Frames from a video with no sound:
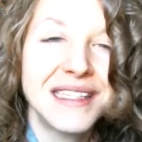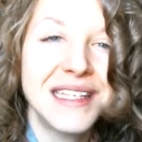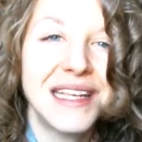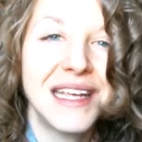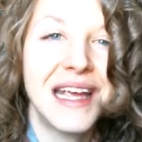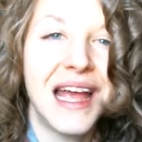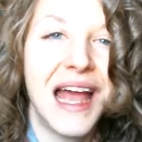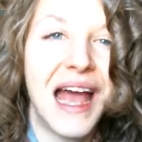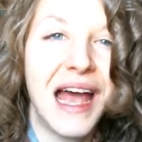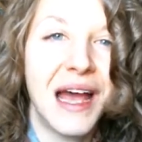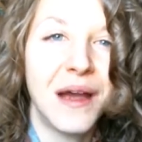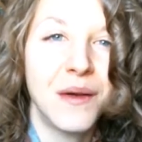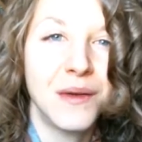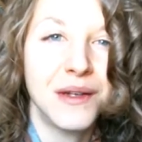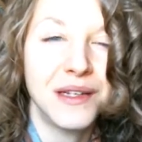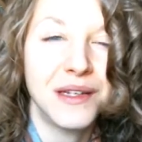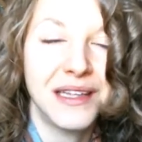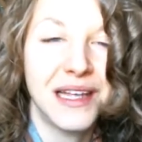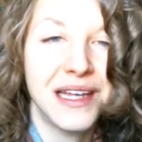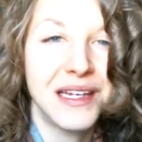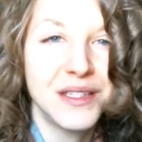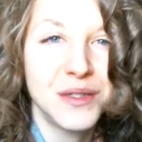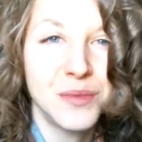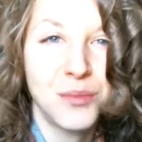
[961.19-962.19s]
thing I
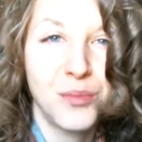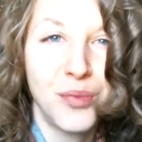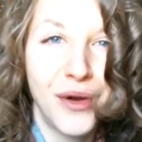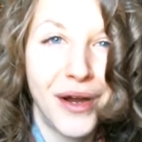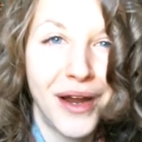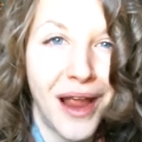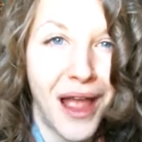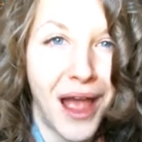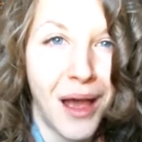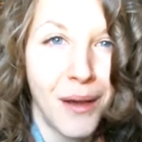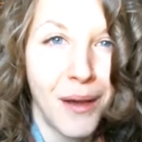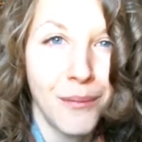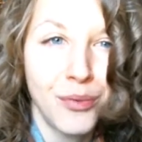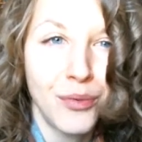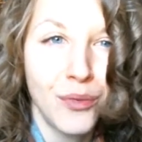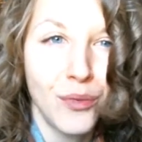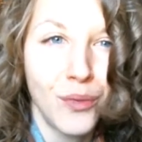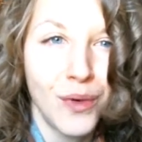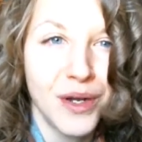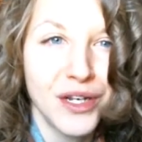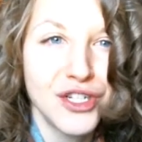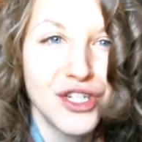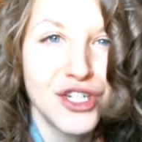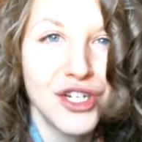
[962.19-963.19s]
would like to bring up,
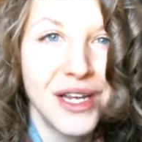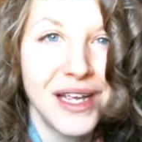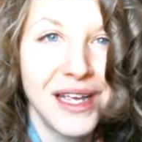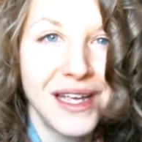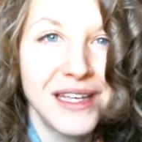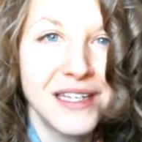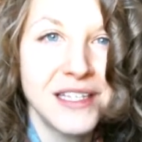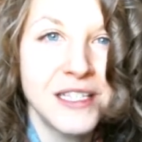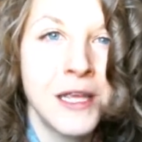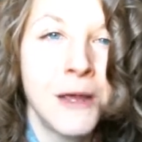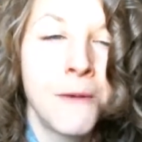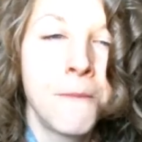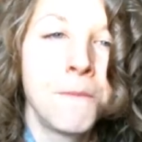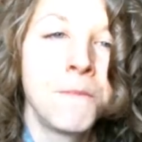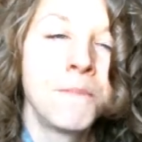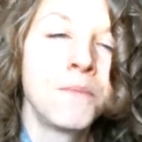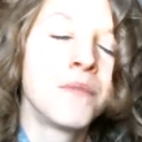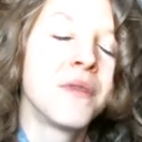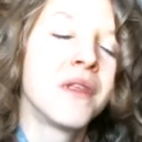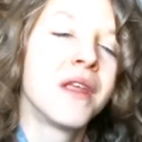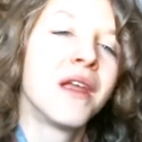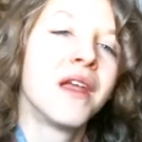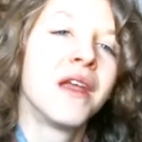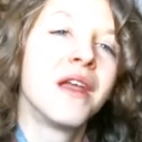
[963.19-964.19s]
which is
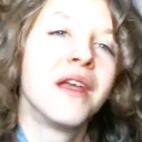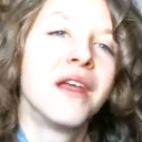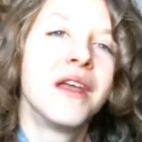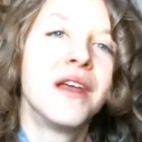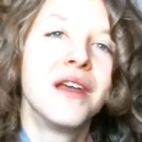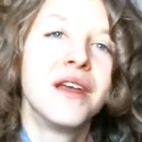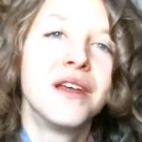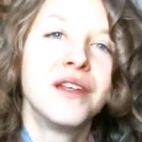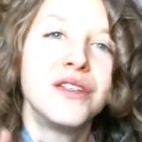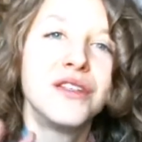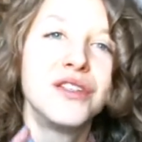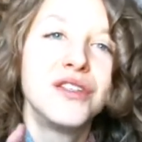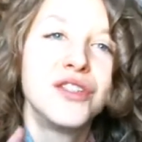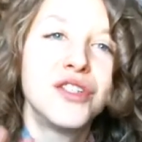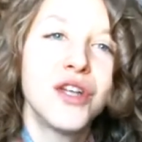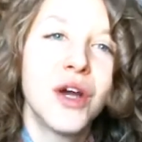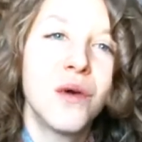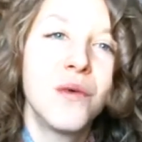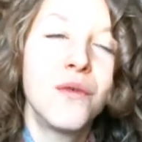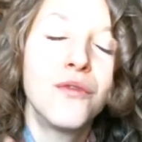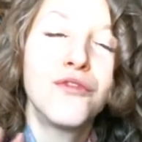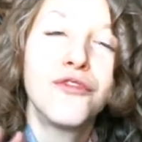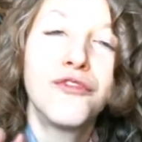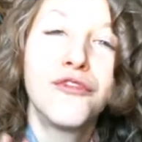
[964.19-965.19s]

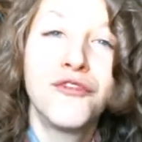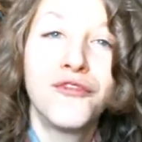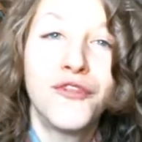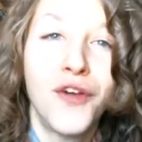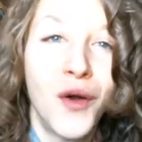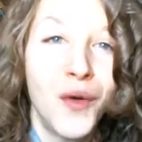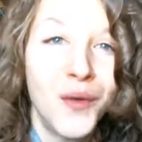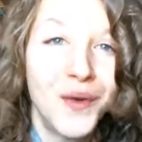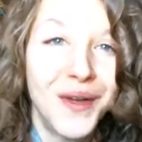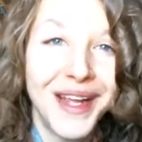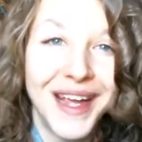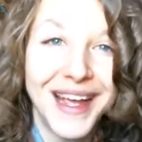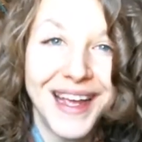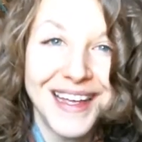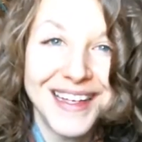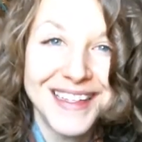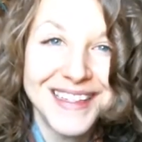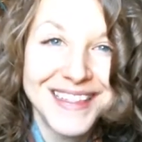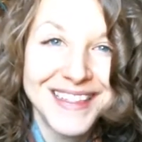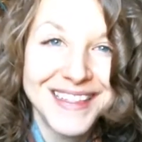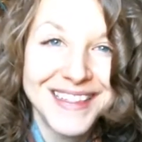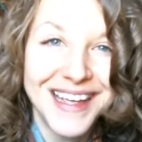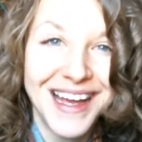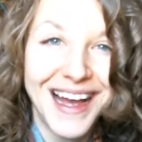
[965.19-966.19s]
don't
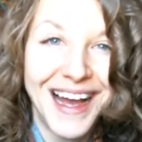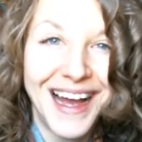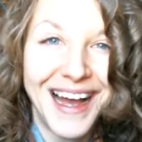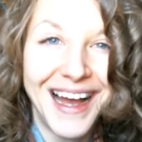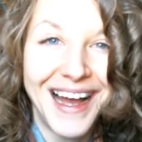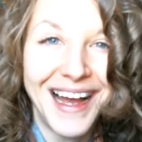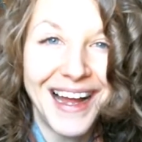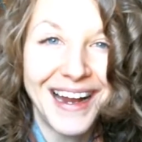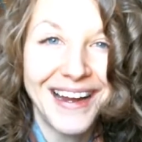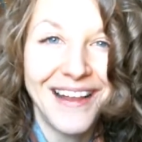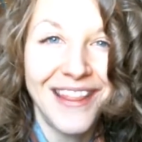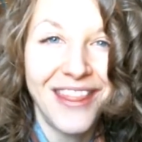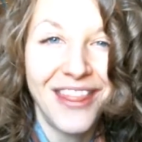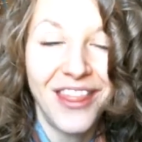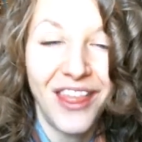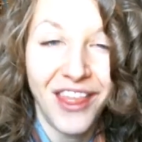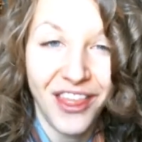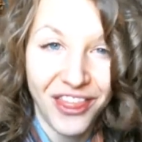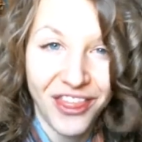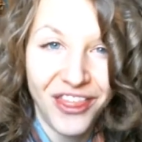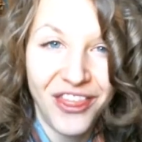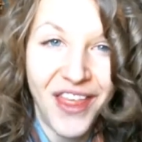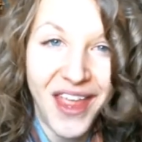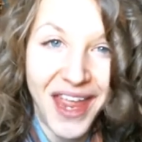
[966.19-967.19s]
focus on the
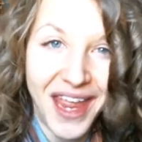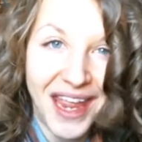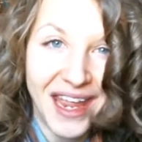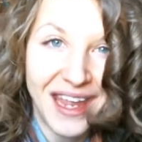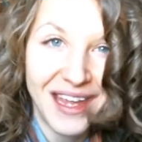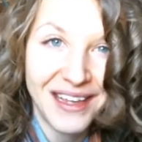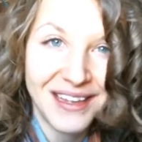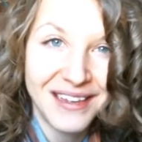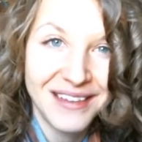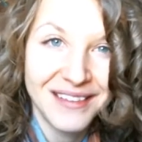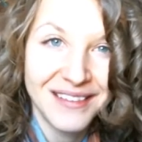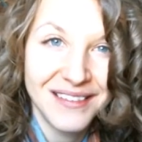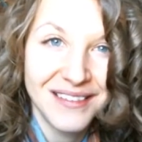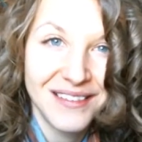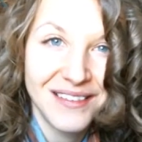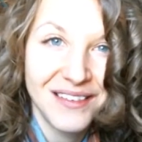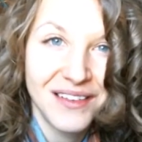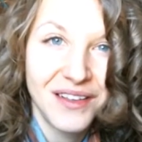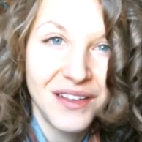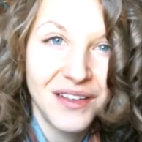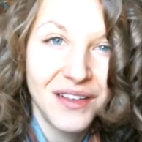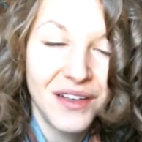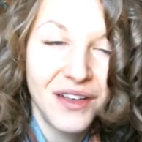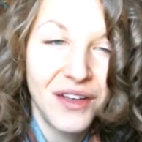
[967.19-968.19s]
thing,
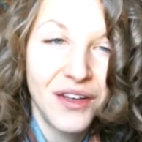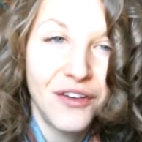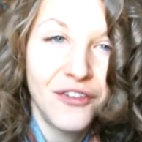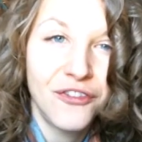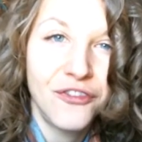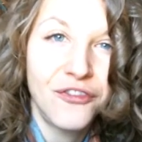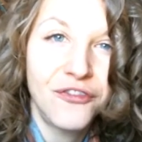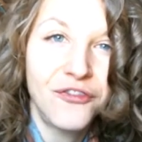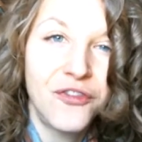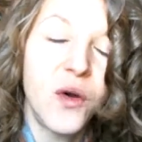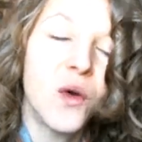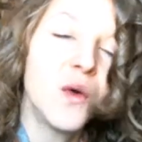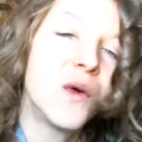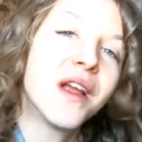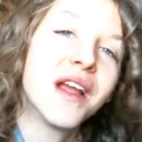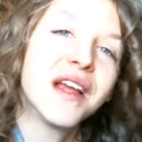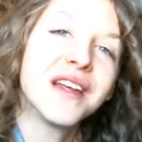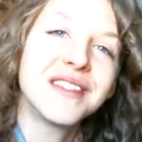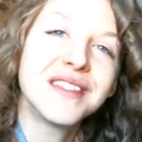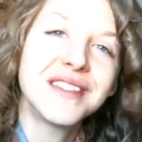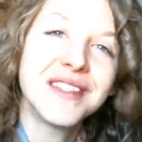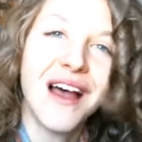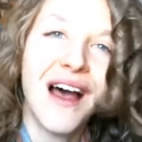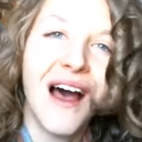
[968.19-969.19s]

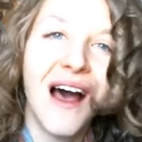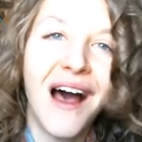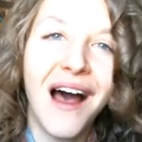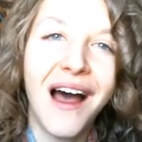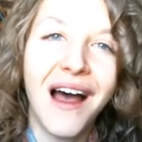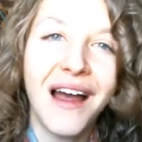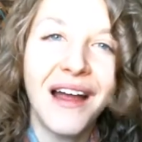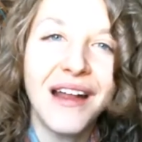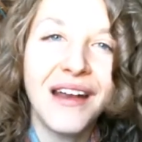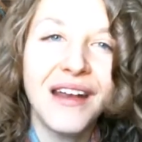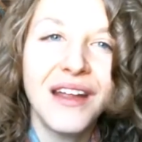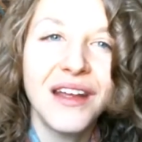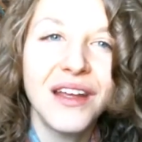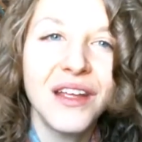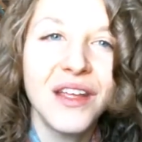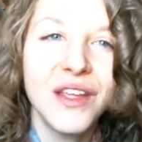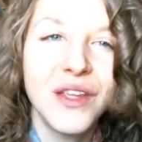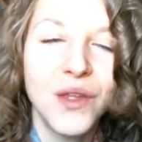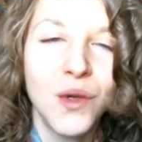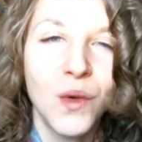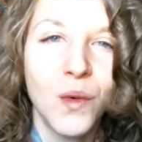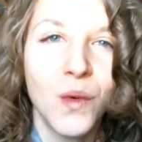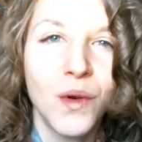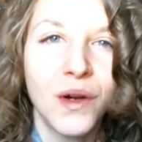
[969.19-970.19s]
focus on
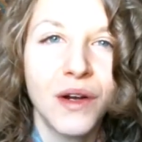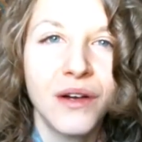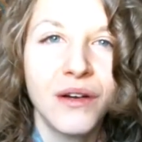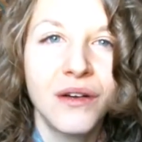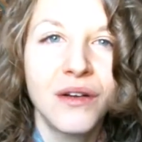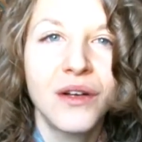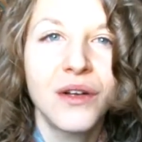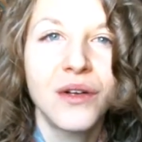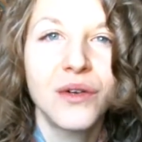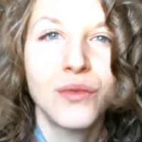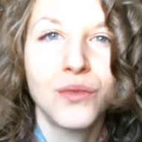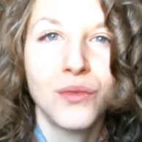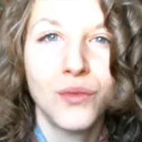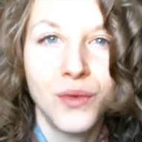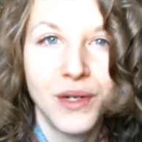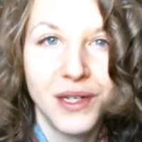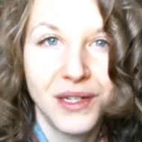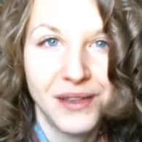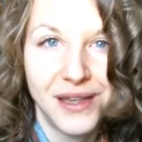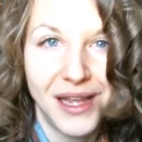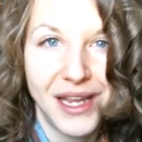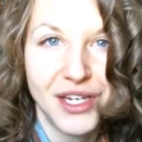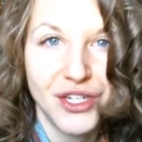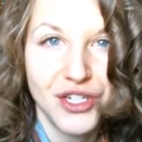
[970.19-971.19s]
your
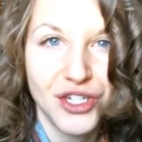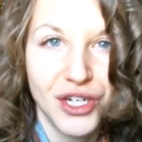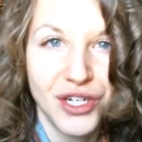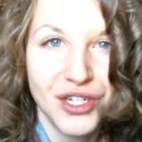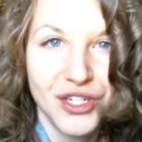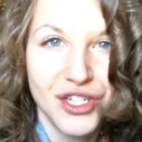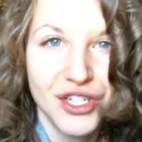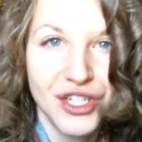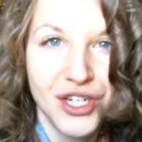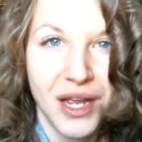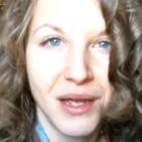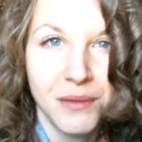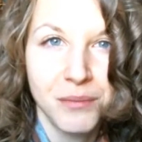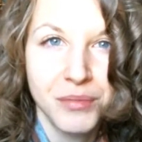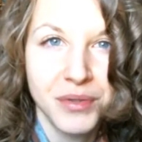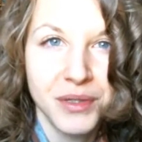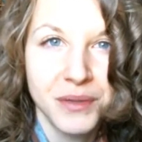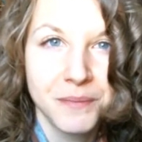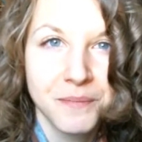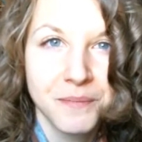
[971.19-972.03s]
relationship.